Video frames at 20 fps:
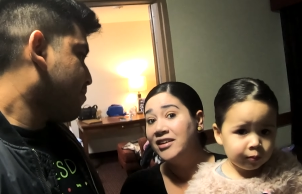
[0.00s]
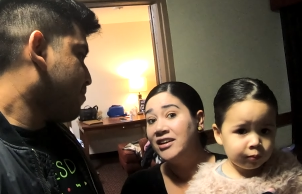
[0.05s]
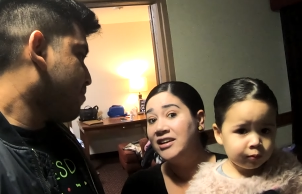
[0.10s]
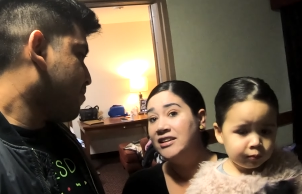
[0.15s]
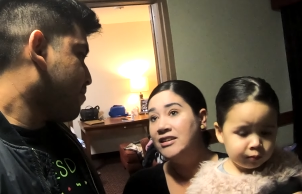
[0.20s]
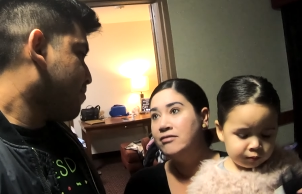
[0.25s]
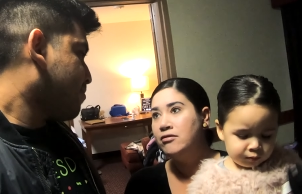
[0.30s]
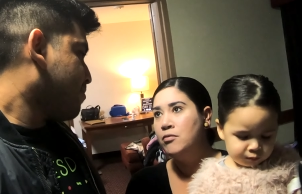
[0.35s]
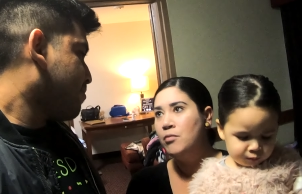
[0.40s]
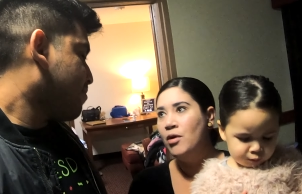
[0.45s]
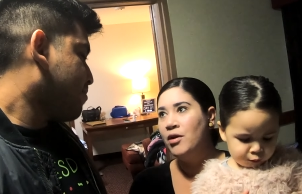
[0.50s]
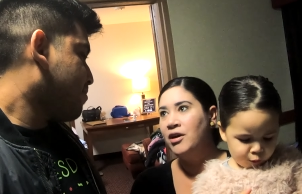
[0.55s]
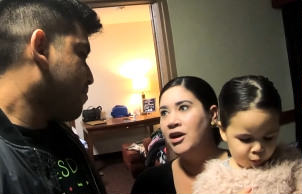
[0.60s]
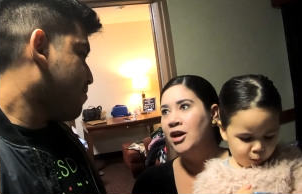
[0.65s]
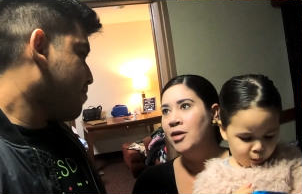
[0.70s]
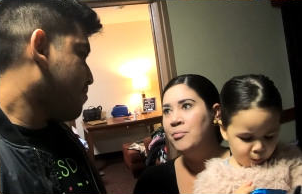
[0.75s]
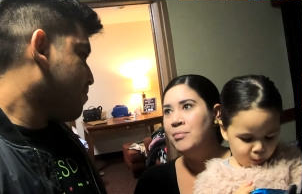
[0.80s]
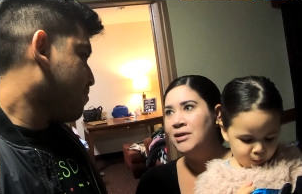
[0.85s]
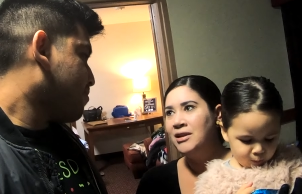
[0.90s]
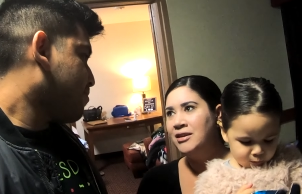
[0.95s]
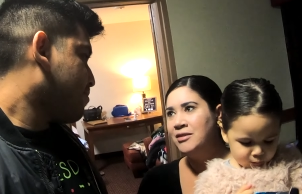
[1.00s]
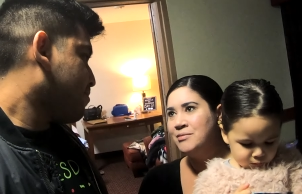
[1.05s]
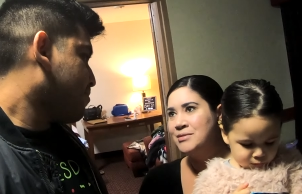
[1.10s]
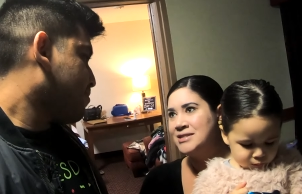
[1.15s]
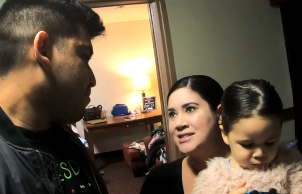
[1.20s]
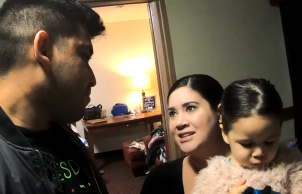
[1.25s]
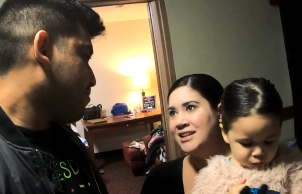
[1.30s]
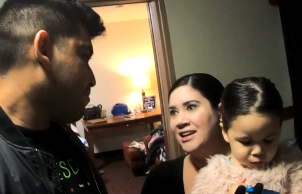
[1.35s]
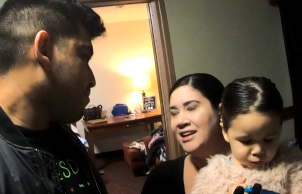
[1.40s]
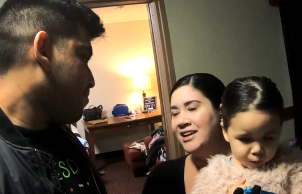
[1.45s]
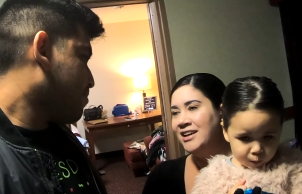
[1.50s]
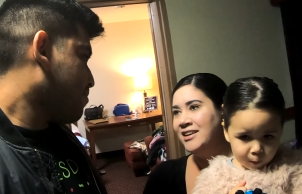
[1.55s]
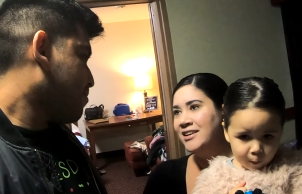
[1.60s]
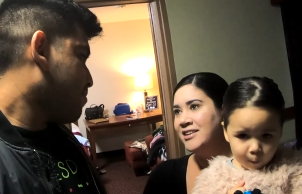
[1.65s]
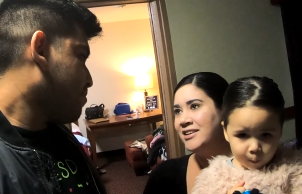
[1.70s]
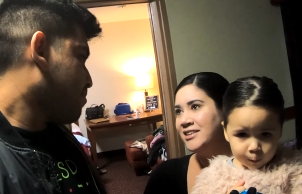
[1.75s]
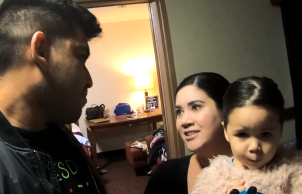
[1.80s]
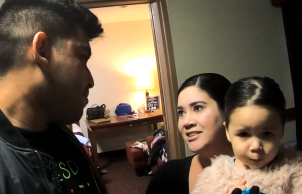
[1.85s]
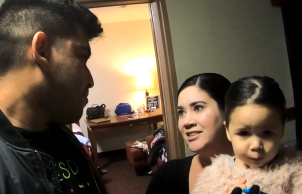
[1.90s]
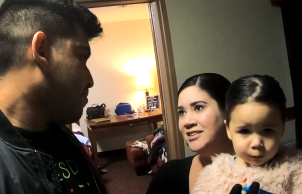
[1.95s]
Speaker 1: and then we woke up, and it was
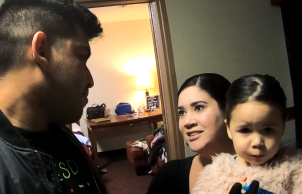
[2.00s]
like